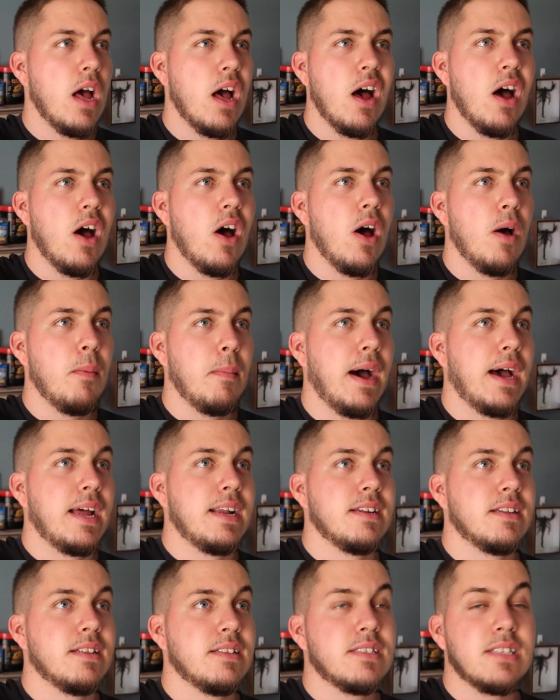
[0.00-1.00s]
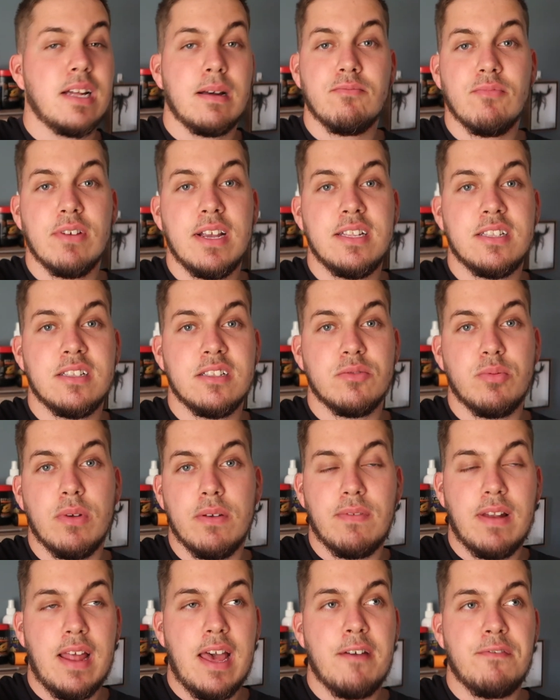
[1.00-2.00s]
And some reasons
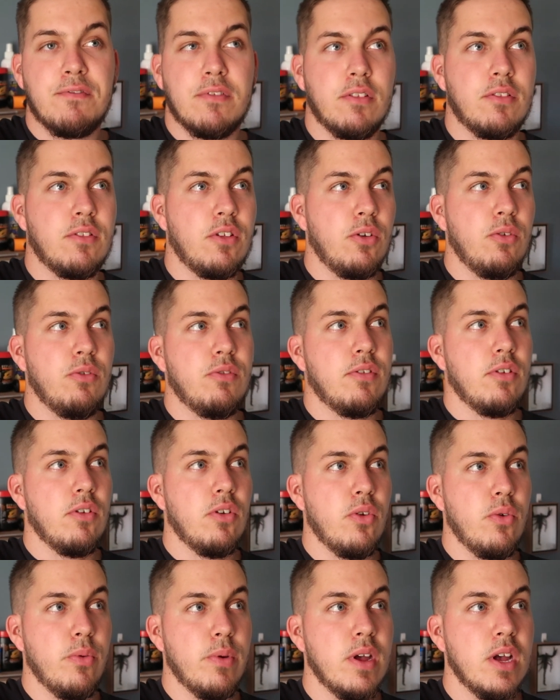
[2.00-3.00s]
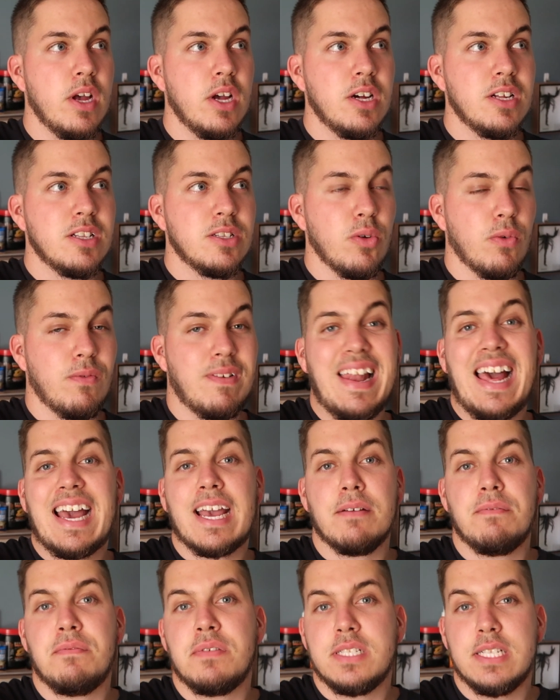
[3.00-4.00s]
we've left due to sort of lack
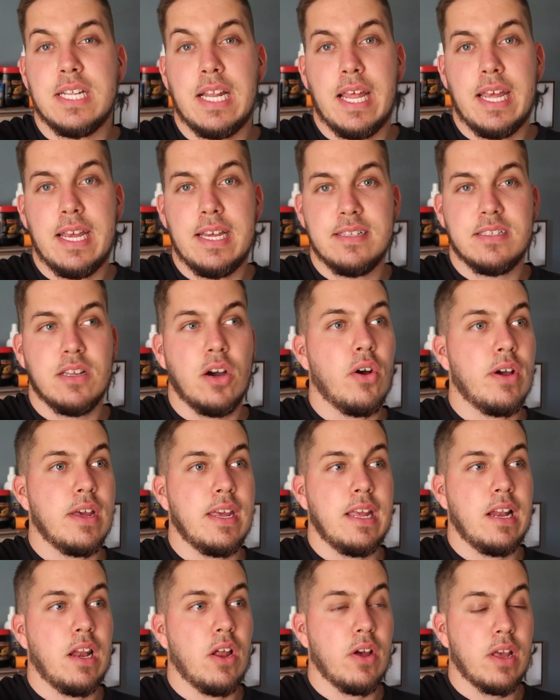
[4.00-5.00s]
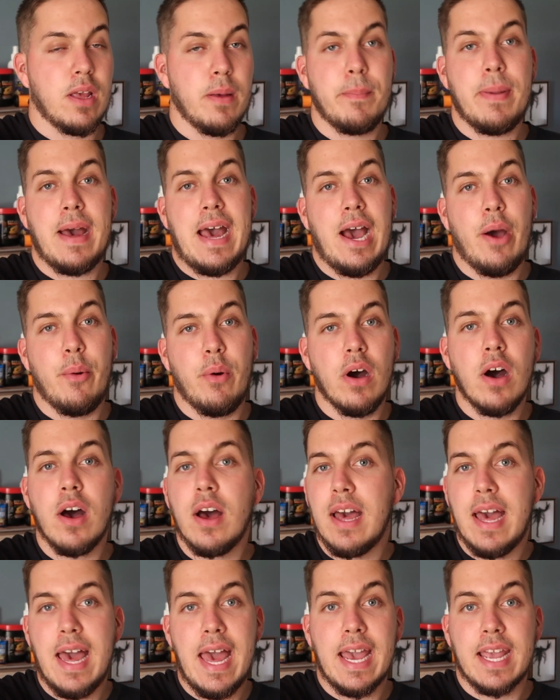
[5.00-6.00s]
of facilities, i.e. like power,
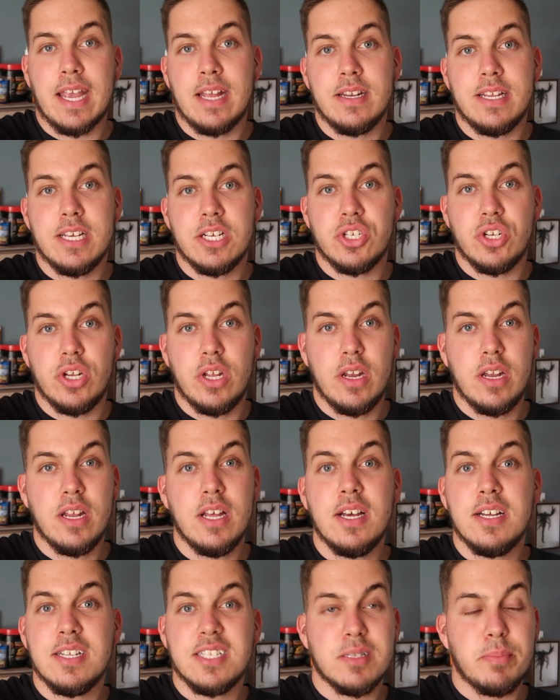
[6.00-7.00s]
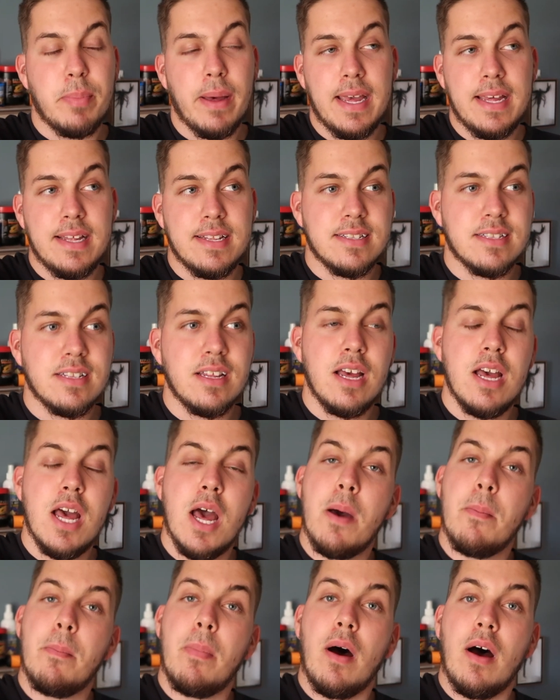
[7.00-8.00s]
air conditioning, space.
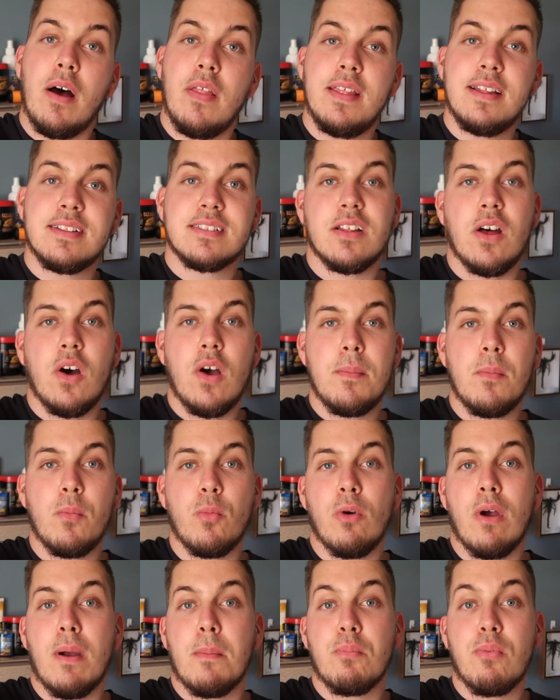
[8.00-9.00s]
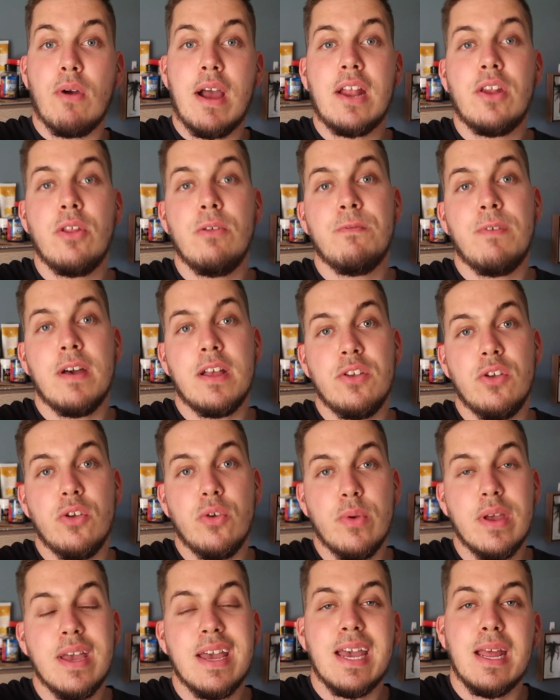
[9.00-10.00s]
But this time we're at a brand new
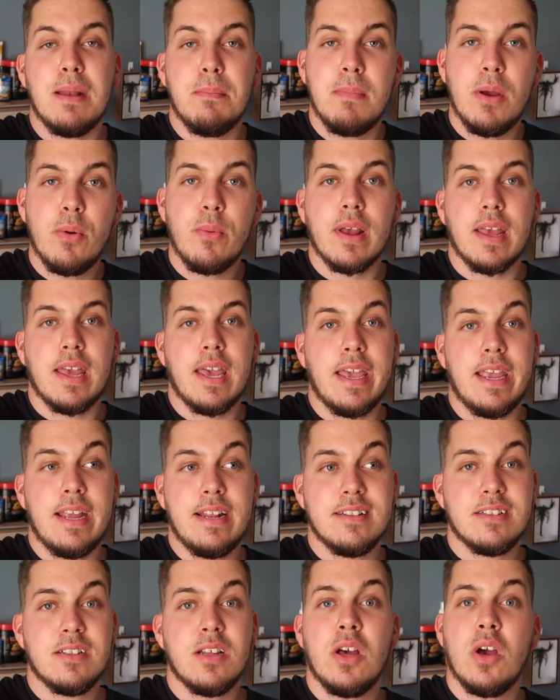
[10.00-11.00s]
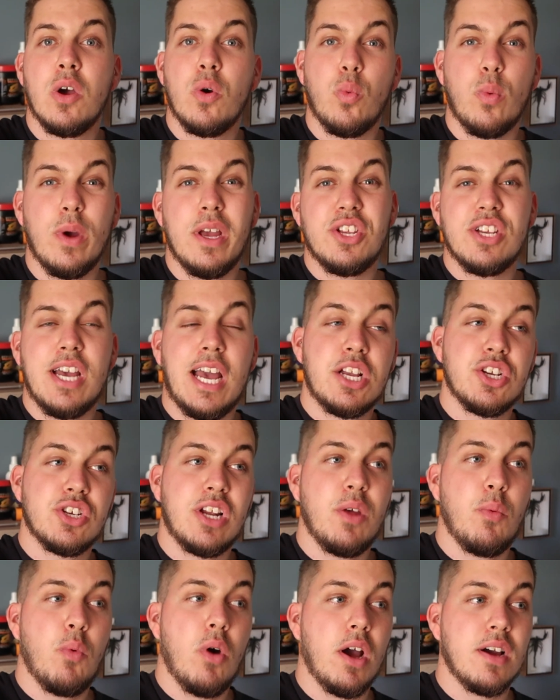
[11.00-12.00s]
venue in Milton Keynes, which
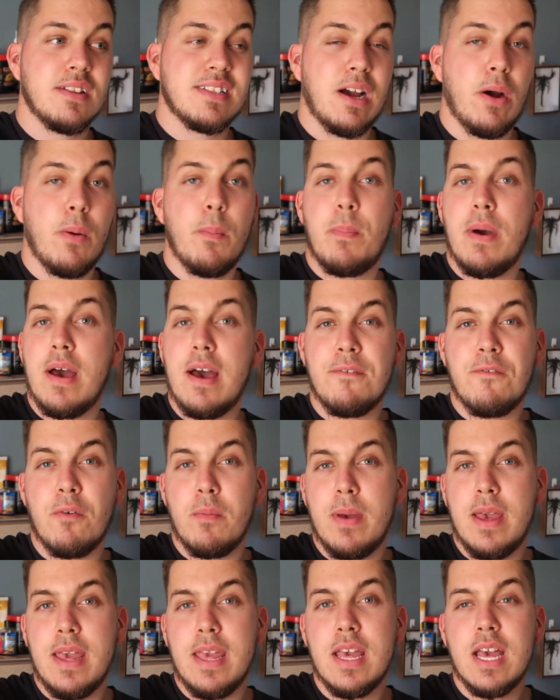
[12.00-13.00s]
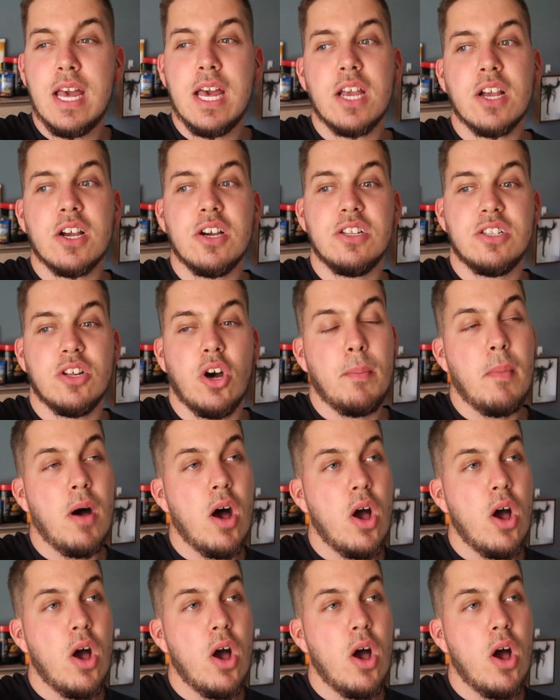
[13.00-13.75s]
actually works out better for me because I'm